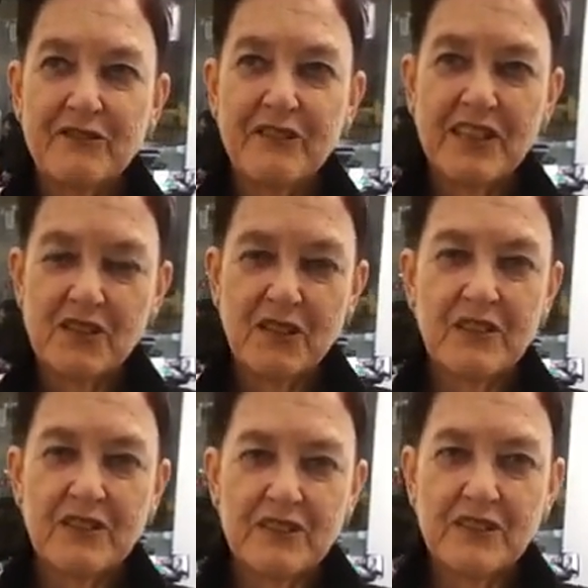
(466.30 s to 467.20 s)
To face
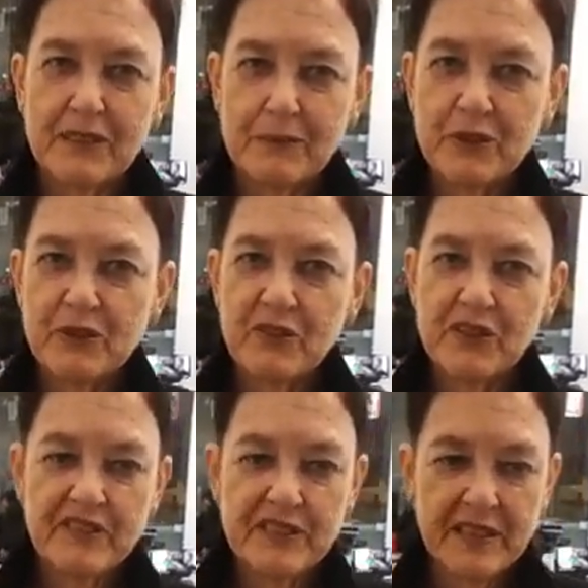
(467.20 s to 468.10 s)
all the terrible news
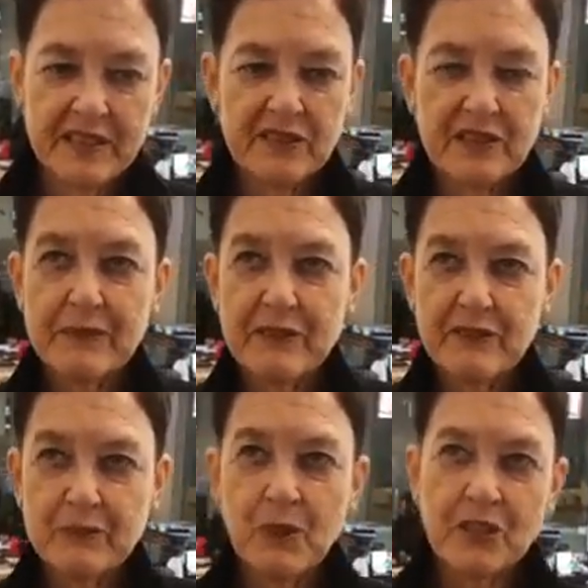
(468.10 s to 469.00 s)
every day that's coming
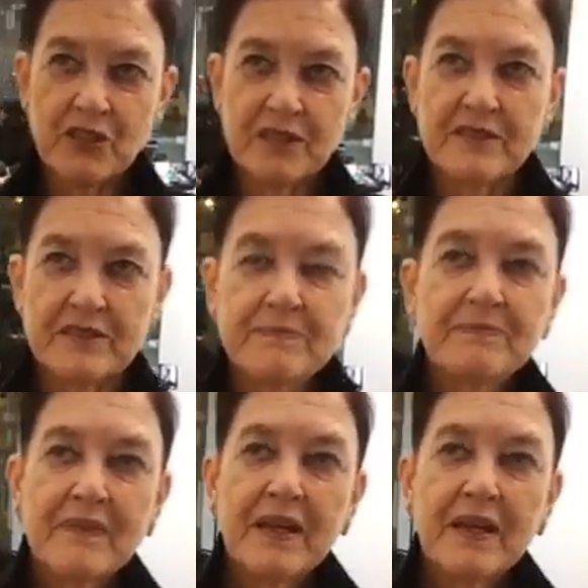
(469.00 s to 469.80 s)
from Washington.